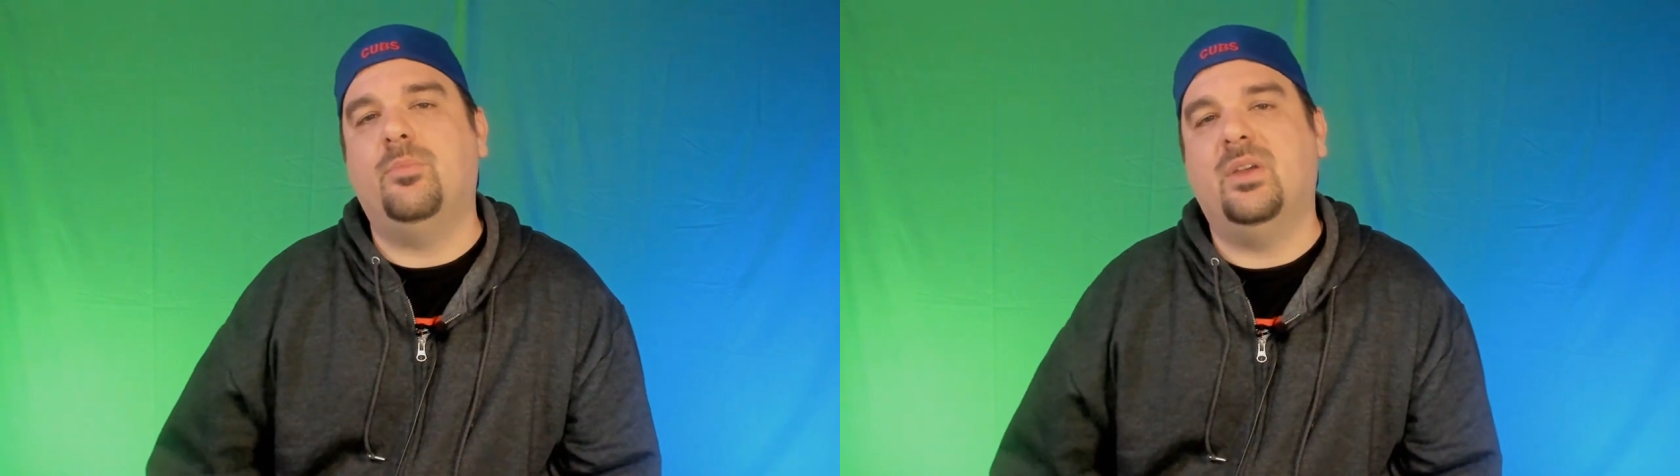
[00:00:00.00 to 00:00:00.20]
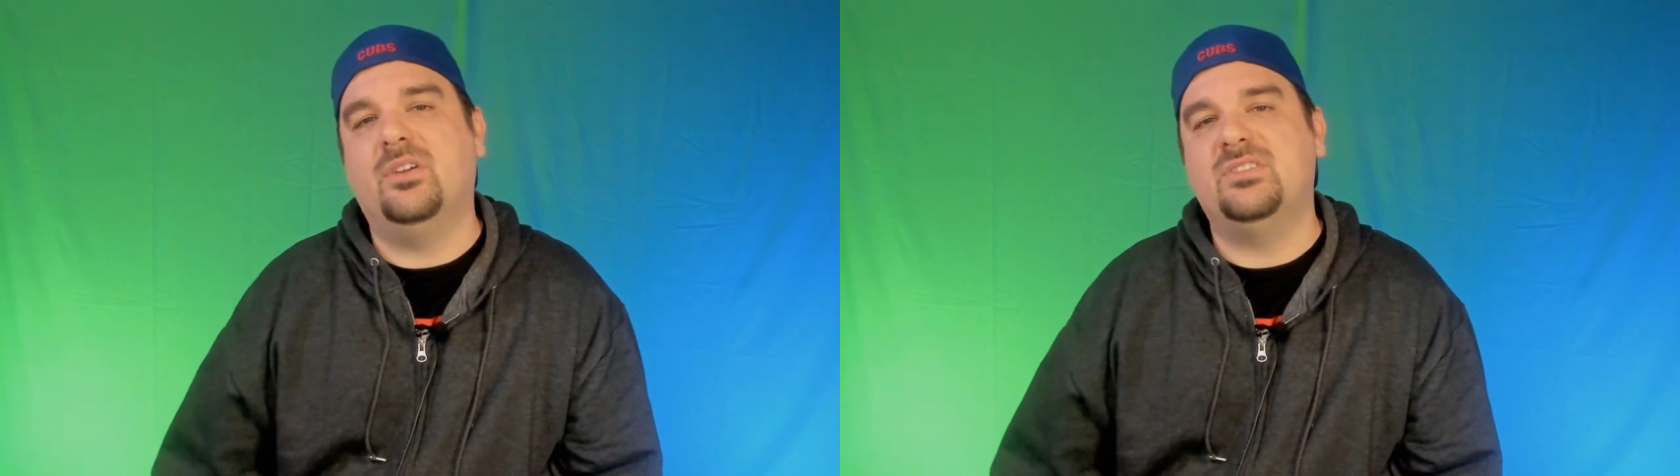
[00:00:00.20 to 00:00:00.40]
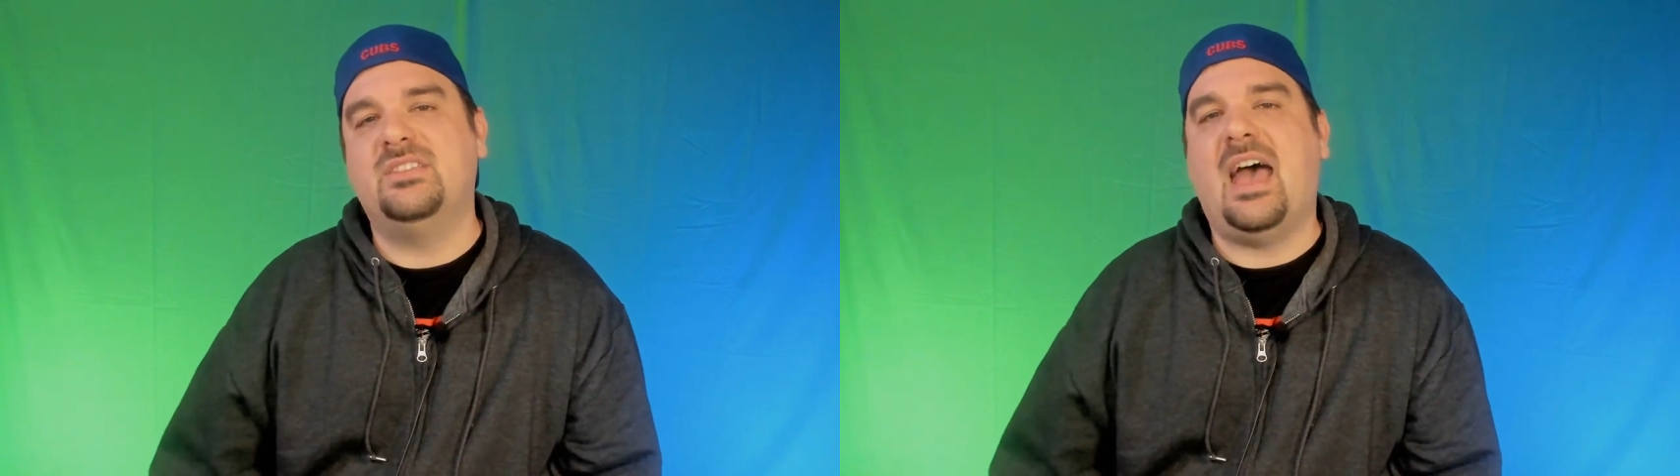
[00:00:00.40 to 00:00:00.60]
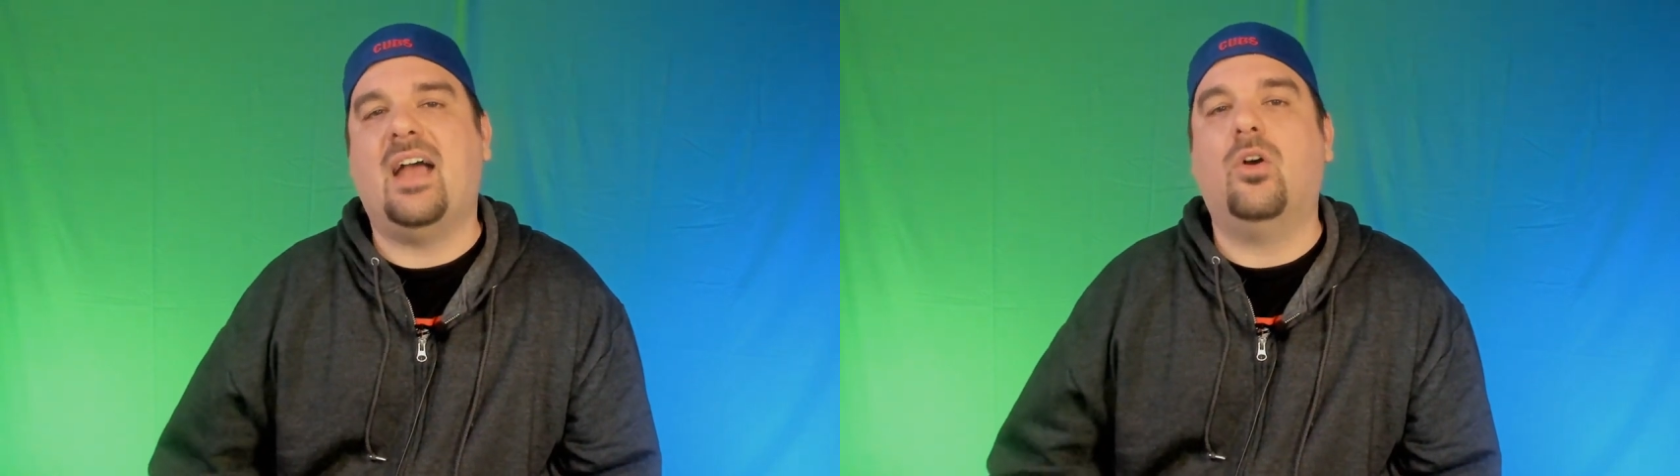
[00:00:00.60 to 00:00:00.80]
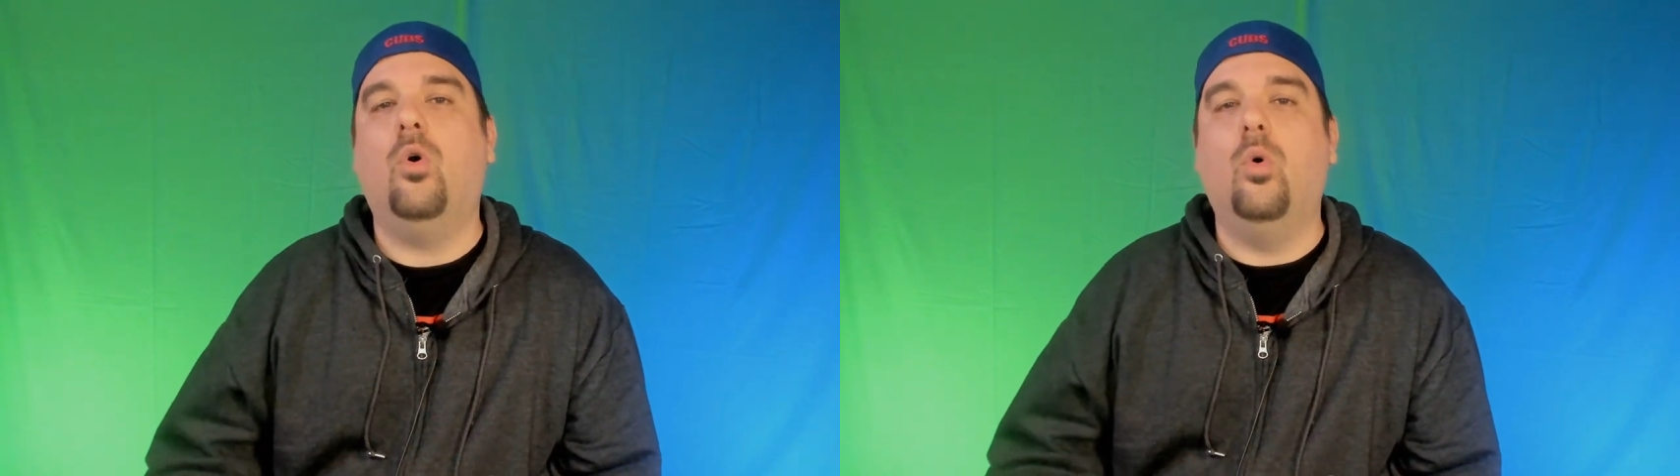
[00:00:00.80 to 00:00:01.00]
or bigger
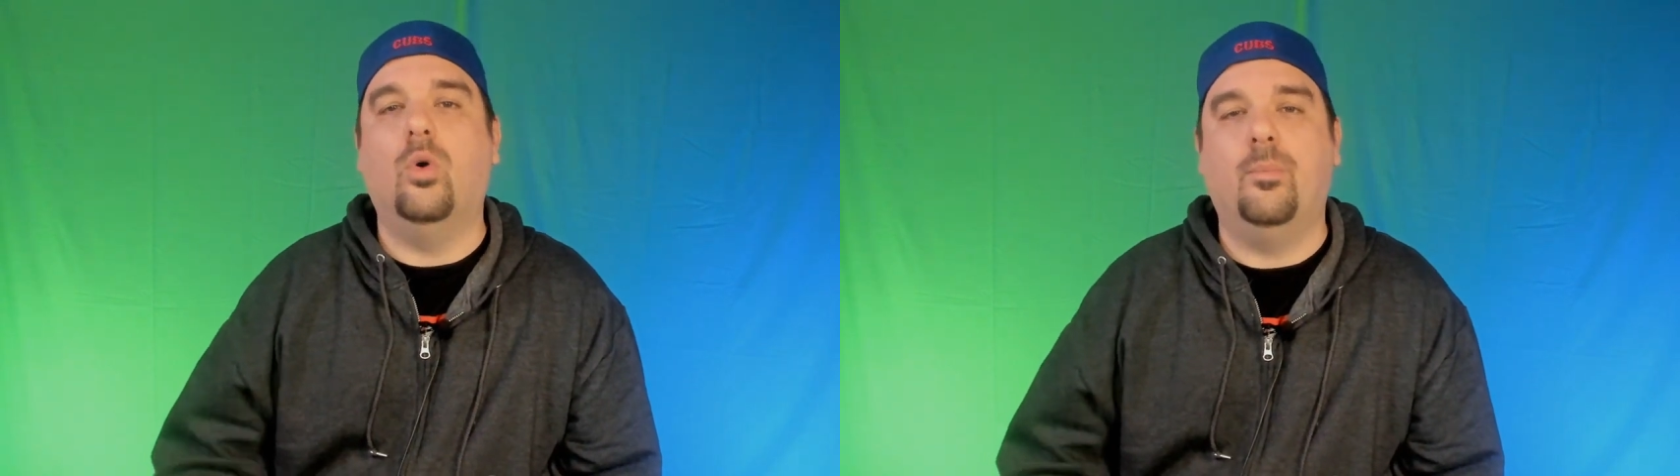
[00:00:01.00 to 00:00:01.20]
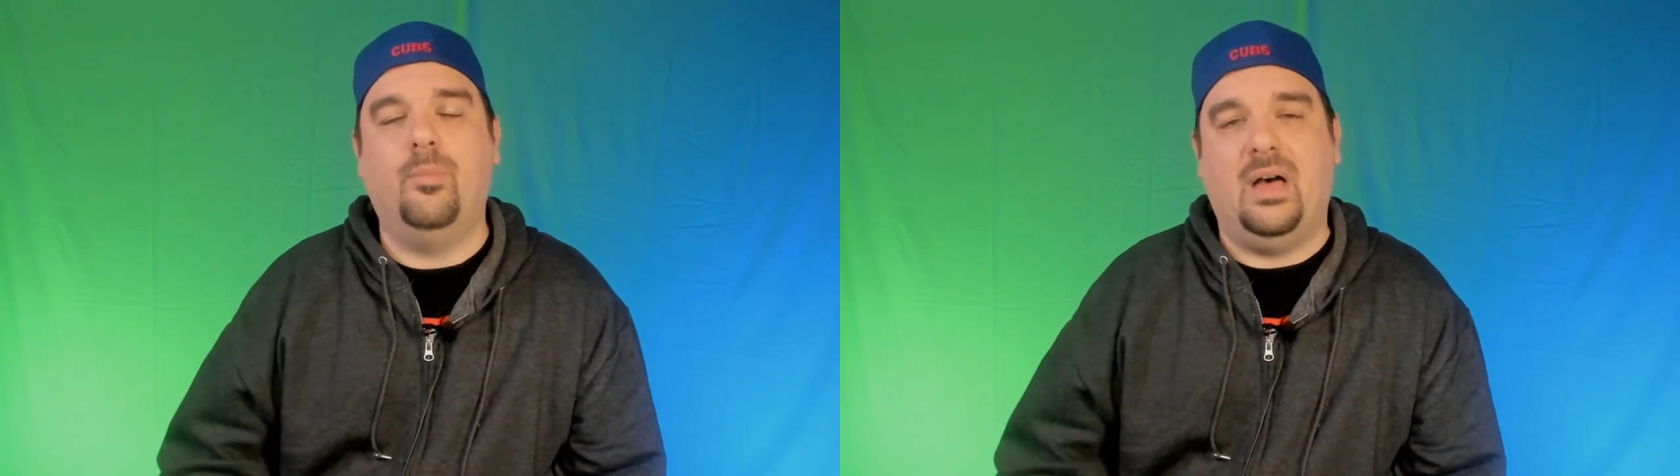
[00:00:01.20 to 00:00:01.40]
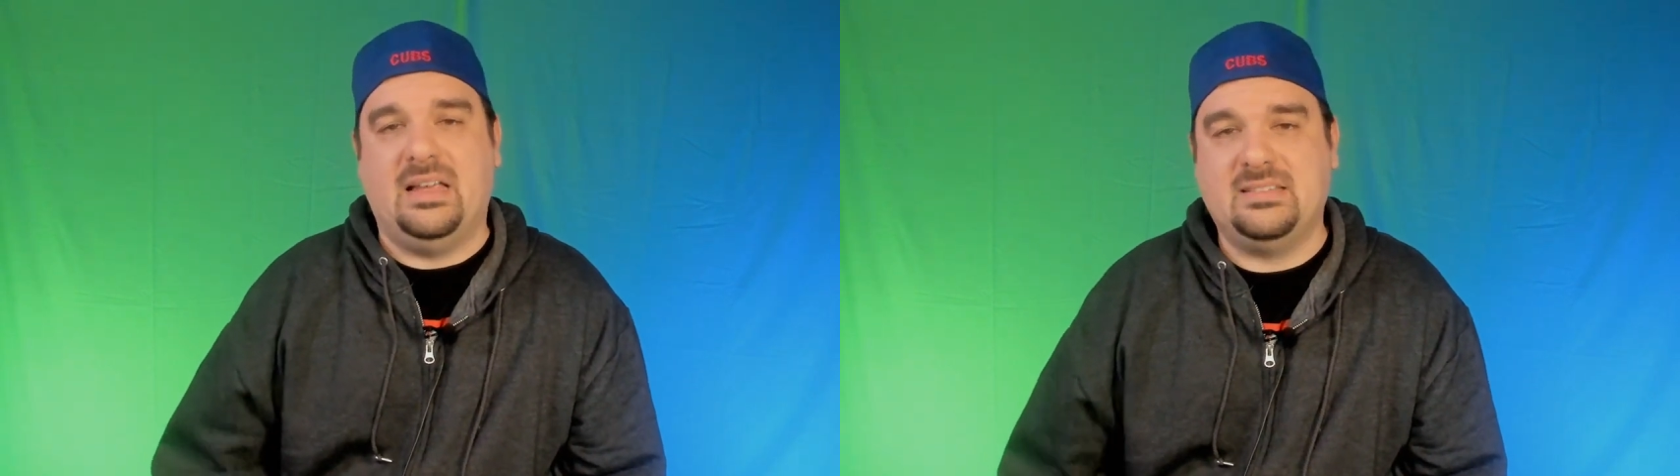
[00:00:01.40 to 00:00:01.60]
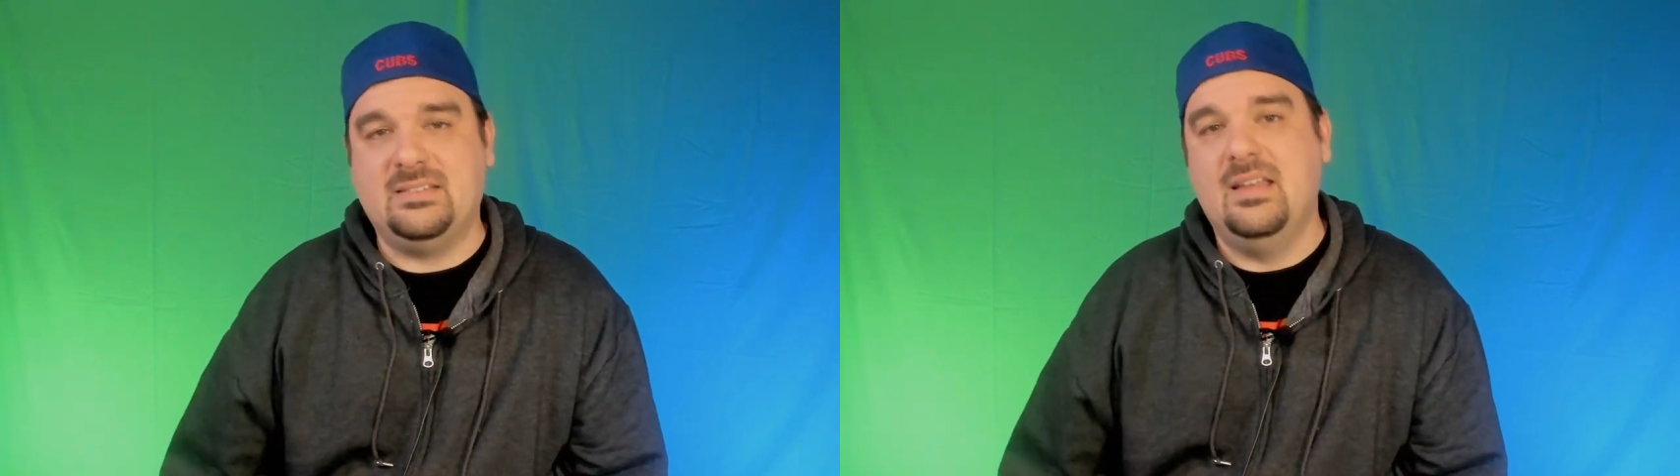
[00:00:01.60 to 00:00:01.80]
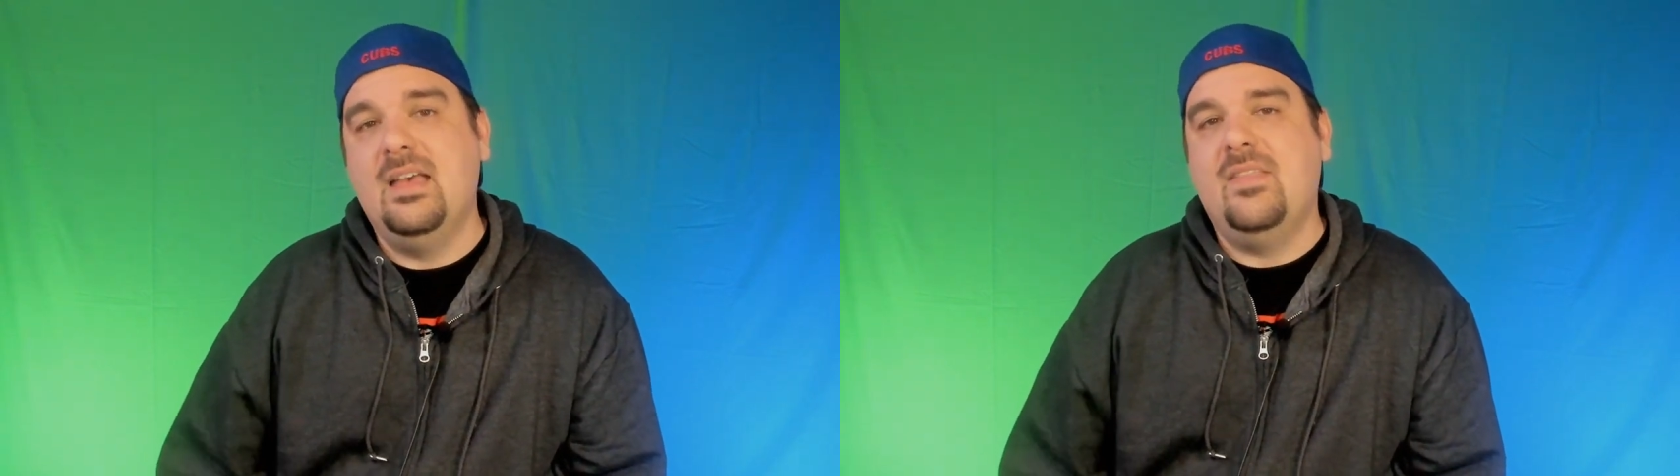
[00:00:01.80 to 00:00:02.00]
stack or
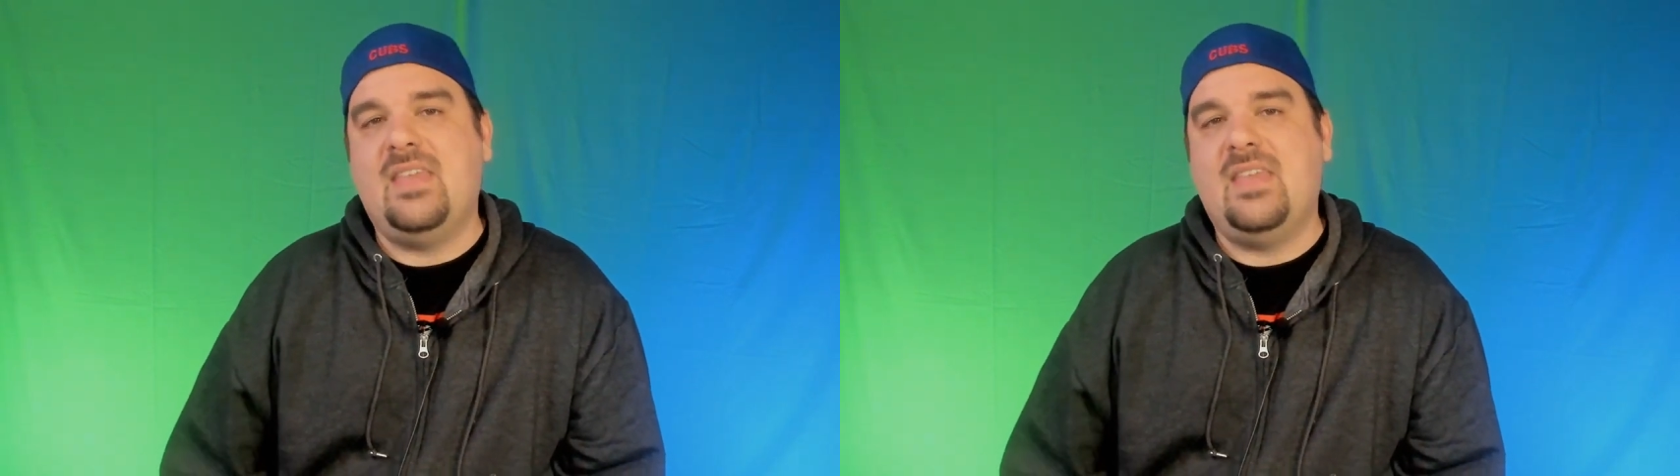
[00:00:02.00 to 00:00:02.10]
bust.